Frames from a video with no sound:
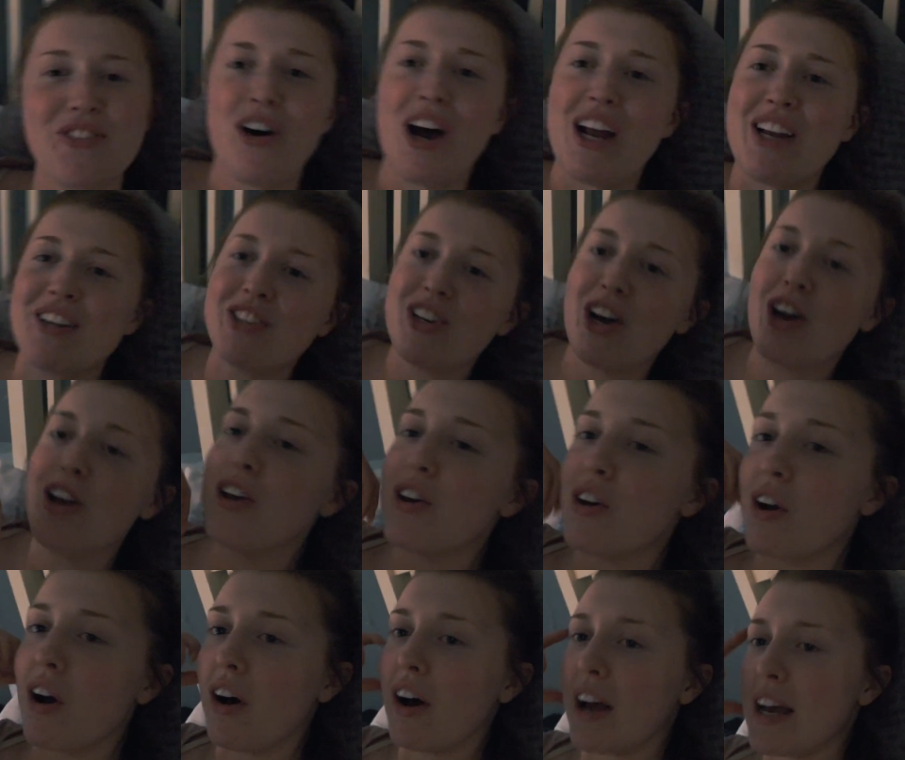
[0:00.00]
thought I'd show
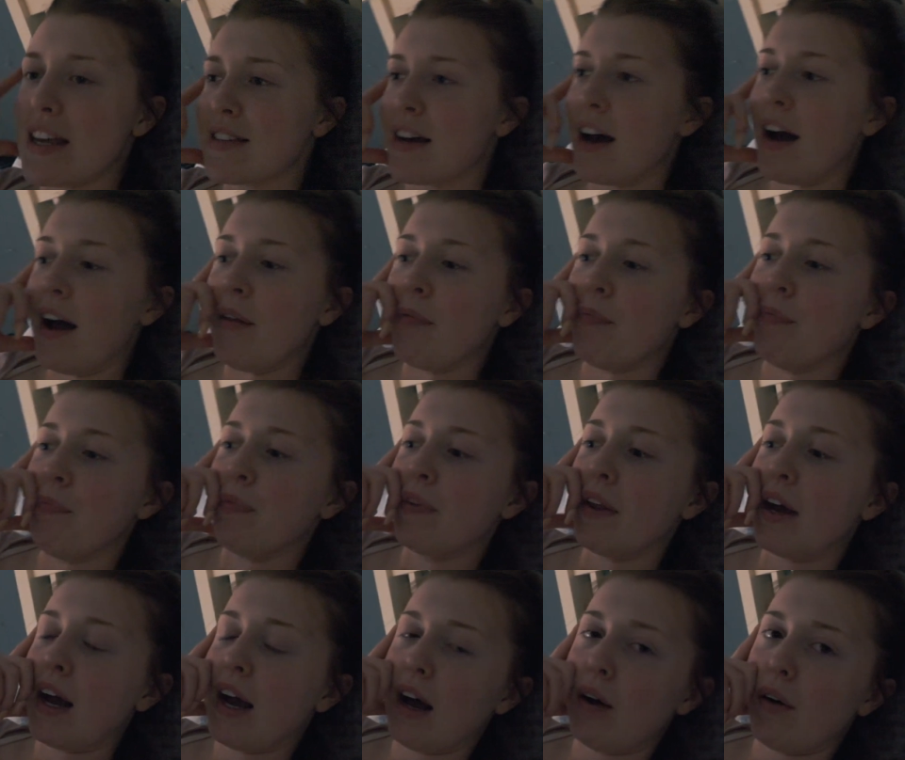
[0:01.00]
you guys
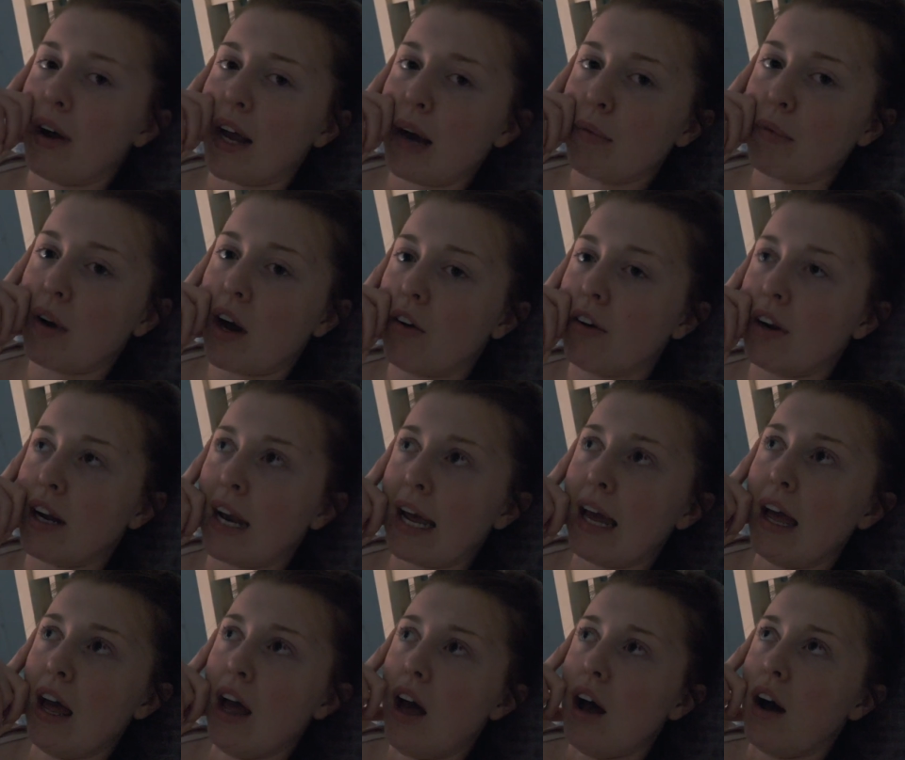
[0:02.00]
how I am
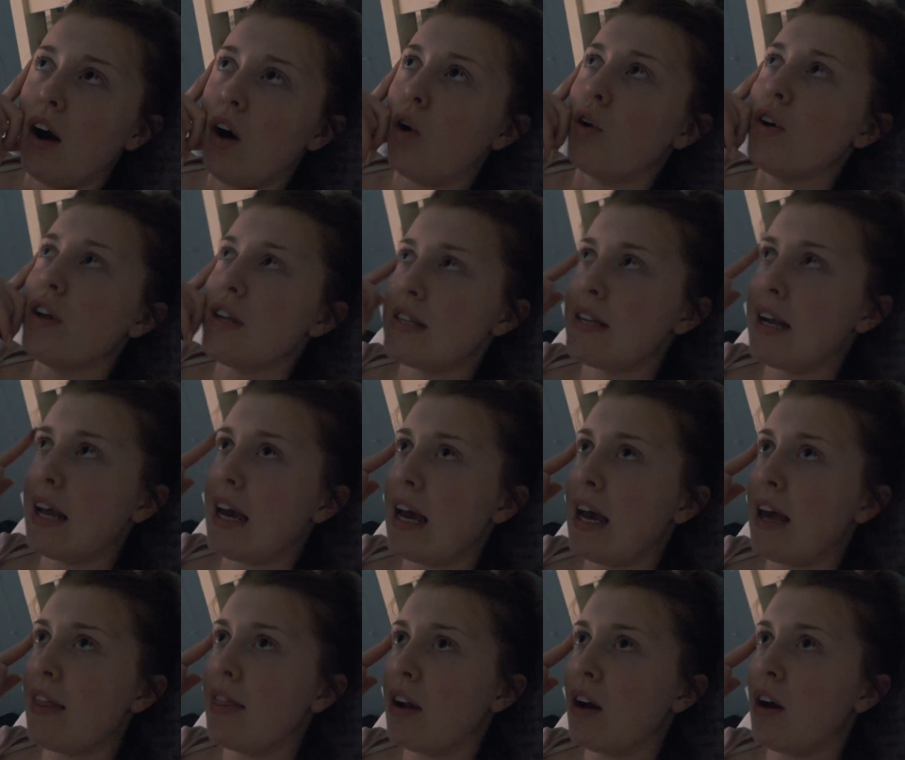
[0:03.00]
currently.
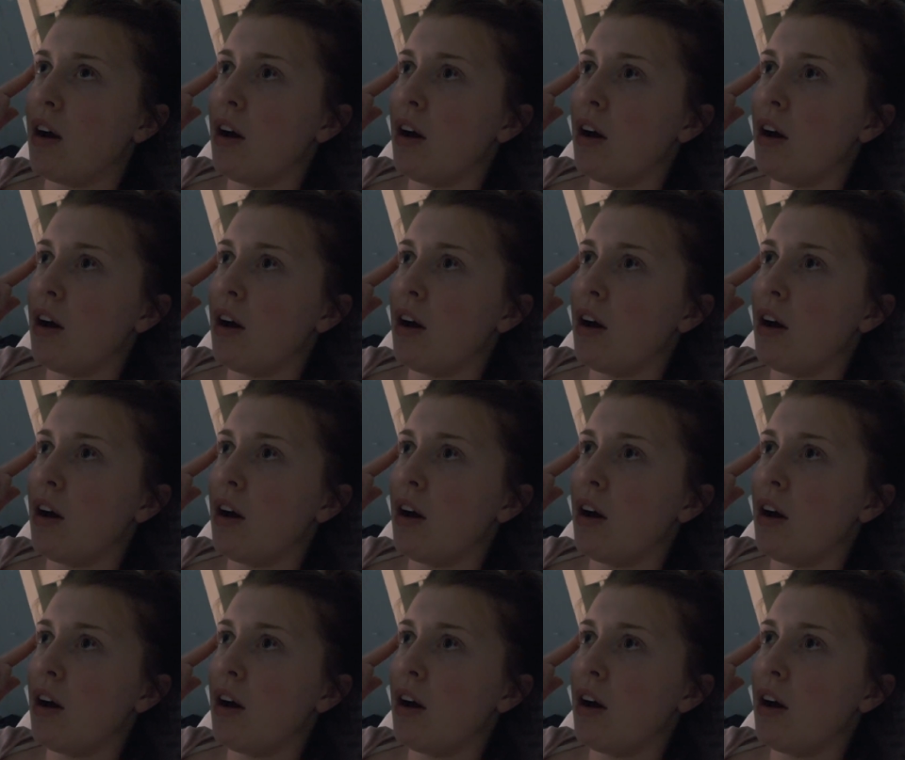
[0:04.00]
Honestly,